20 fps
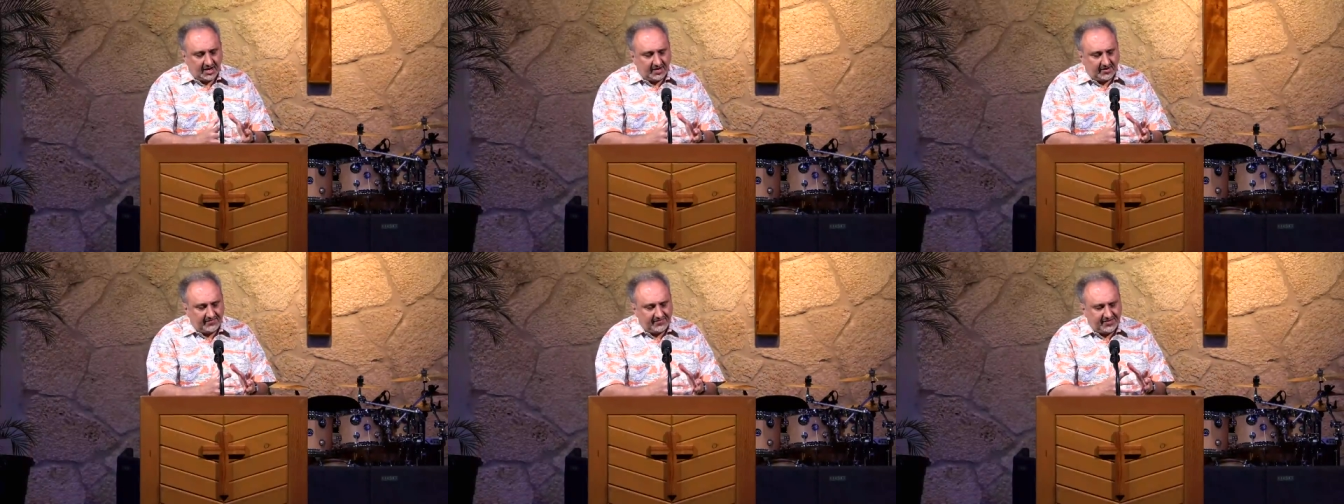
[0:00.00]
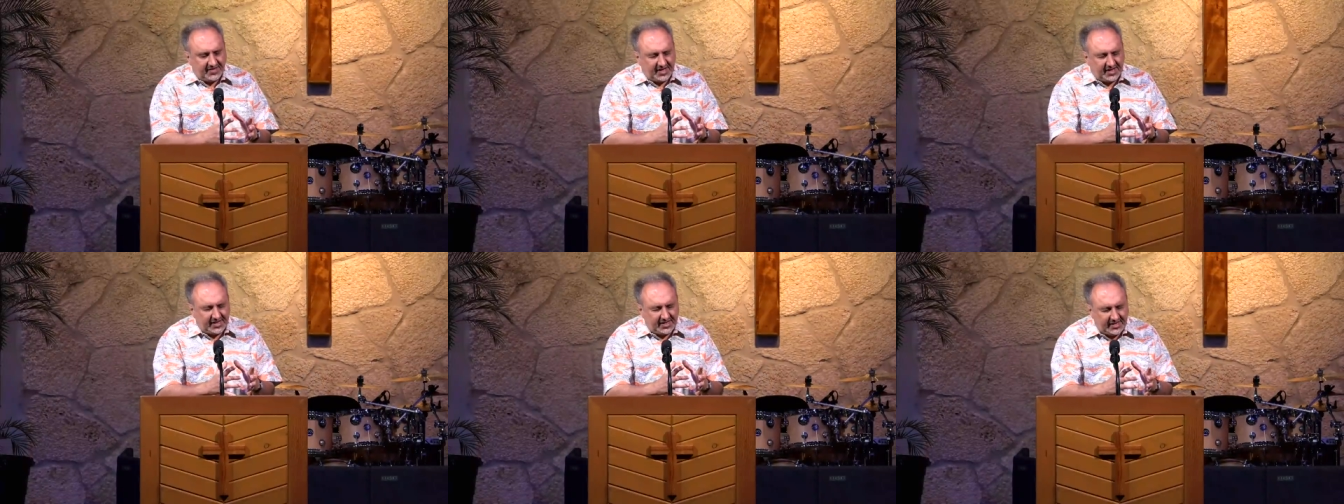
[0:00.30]

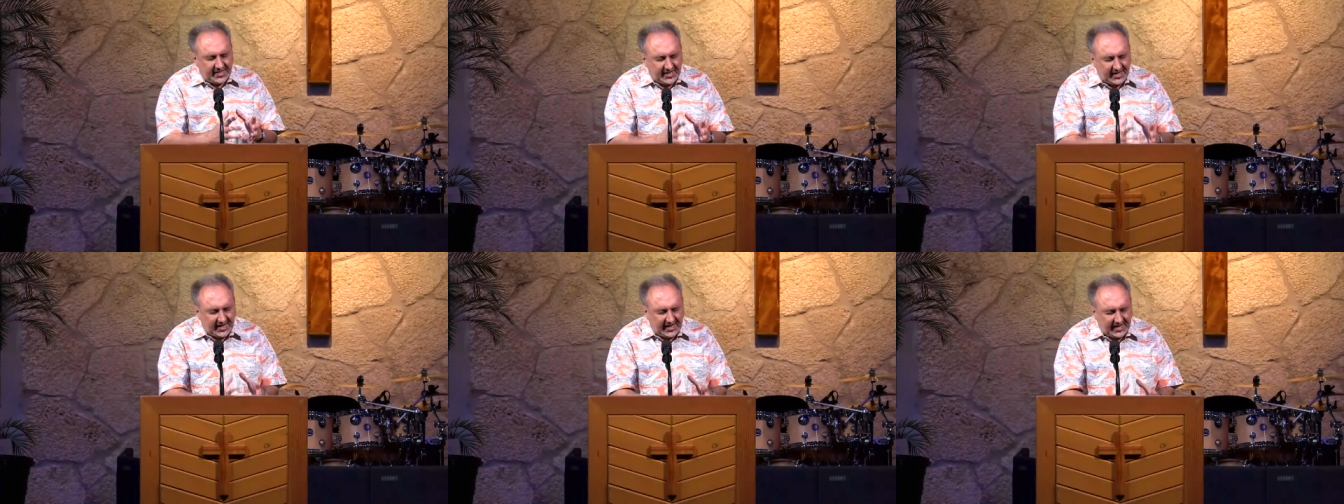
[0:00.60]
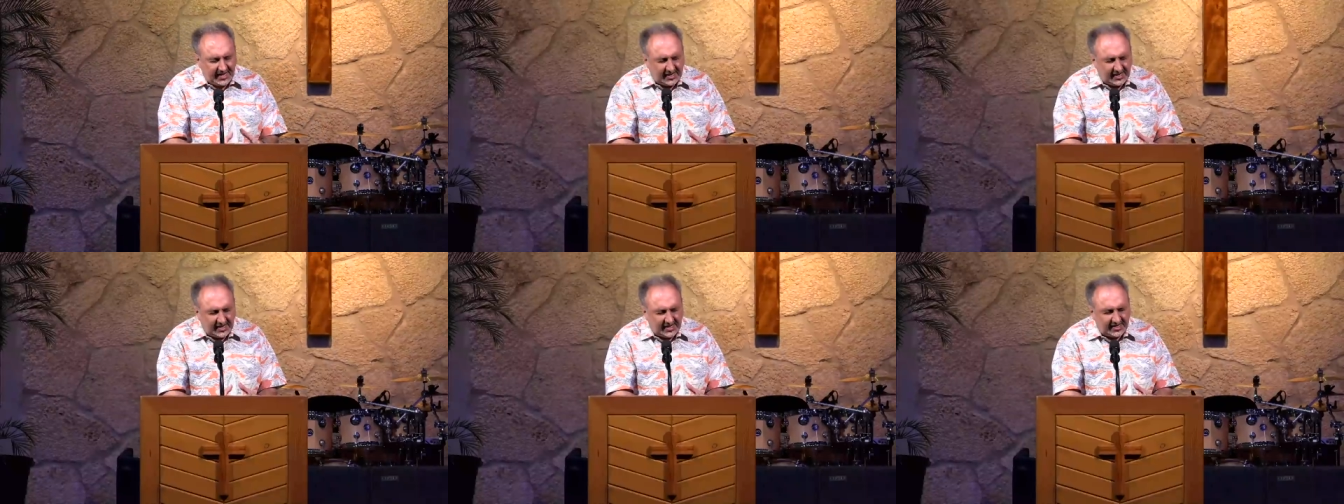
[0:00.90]
of the
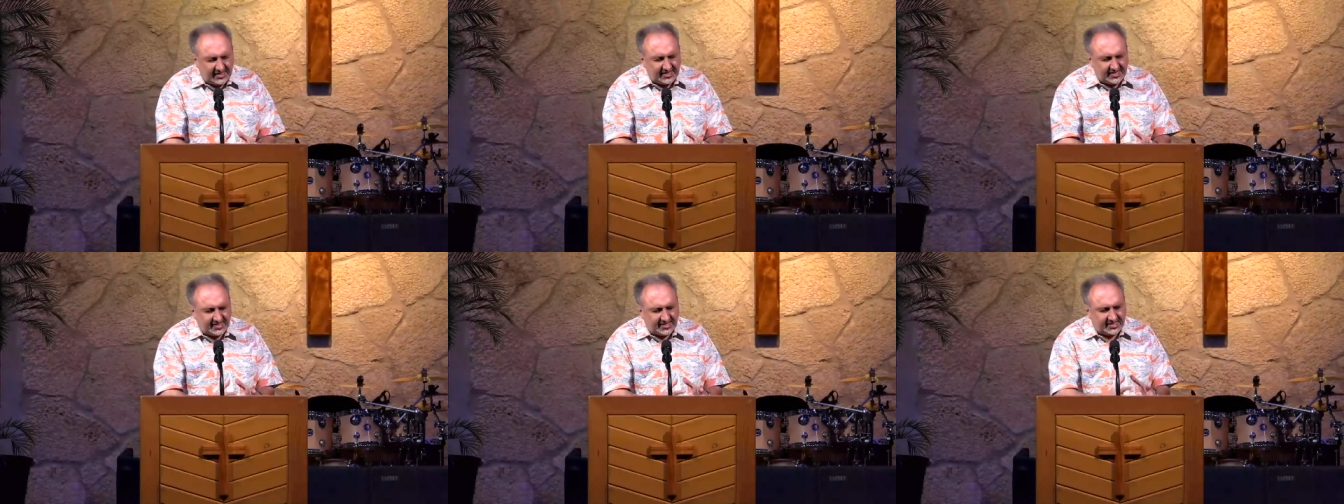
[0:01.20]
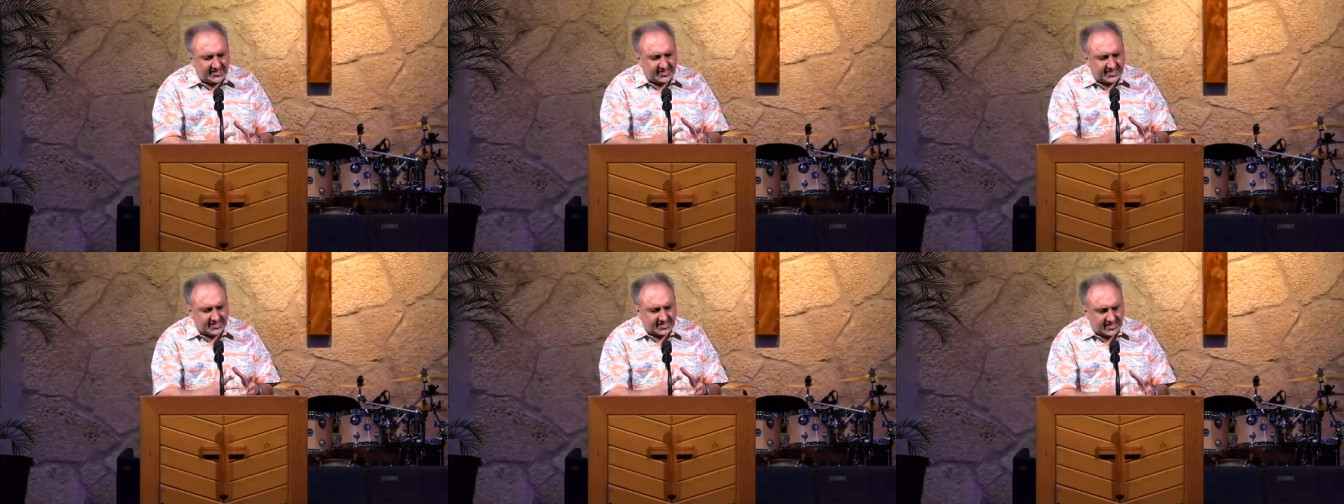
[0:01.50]
needless
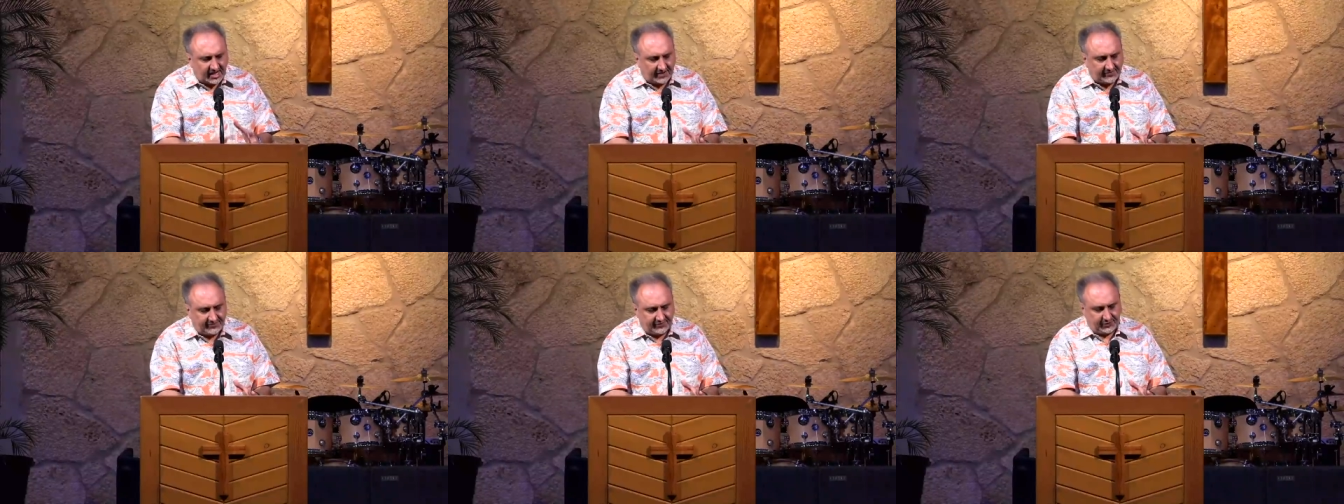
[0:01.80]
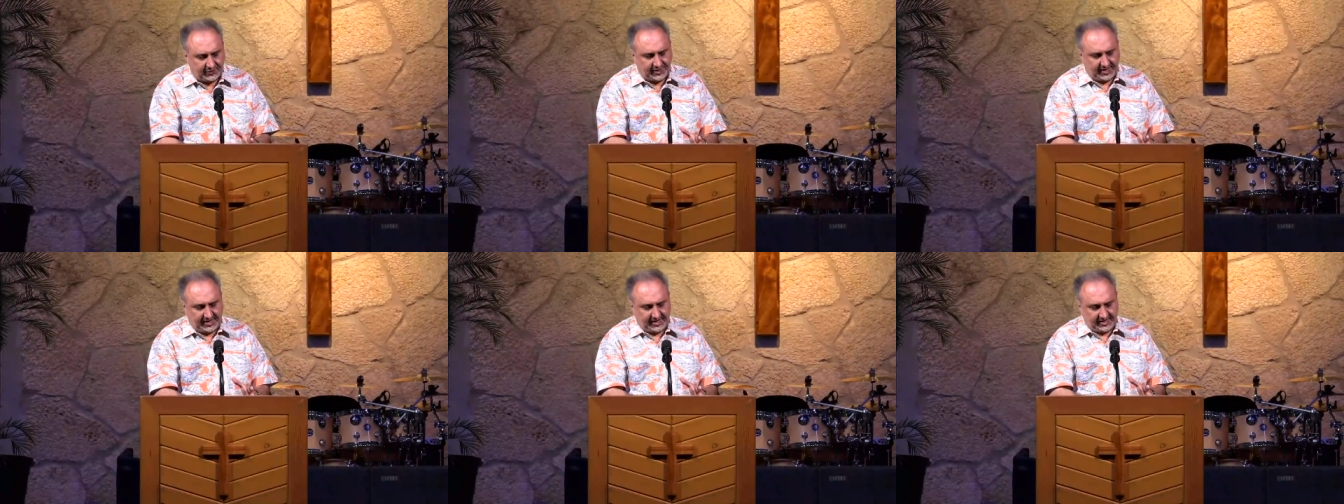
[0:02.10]

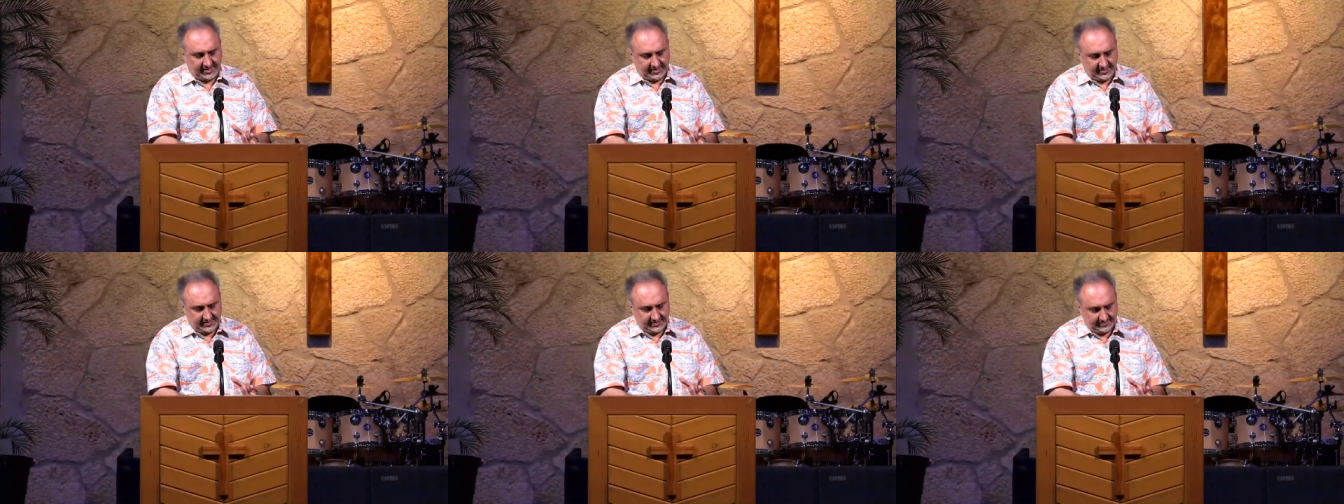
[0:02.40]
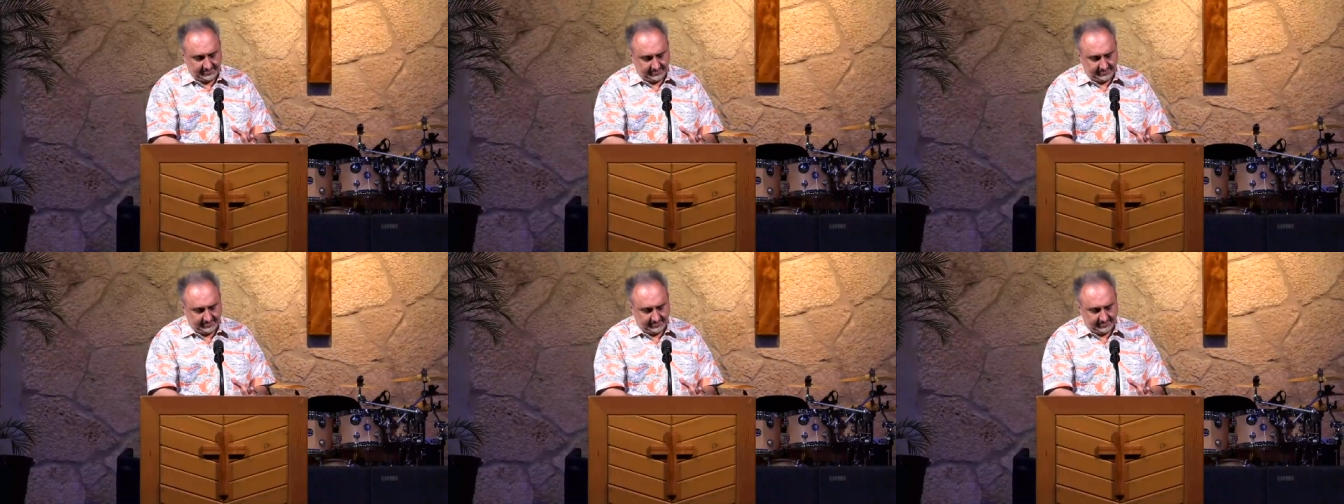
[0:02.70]
suffering,